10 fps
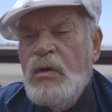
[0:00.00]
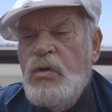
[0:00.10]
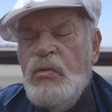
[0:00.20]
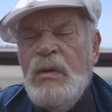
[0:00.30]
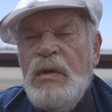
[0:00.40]
are
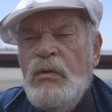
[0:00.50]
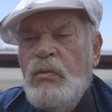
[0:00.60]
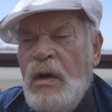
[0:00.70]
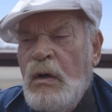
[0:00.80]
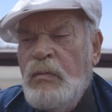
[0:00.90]
extremely
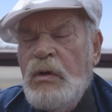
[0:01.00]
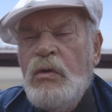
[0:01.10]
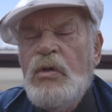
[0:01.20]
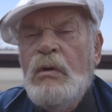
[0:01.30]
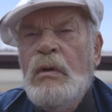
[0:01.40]
rare
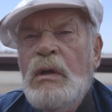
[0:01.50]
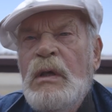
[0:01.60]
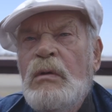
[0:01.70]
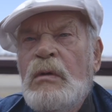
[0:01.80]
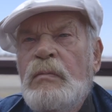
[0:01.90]
because they're
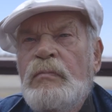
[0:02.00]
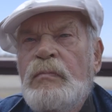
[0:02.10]
illegal.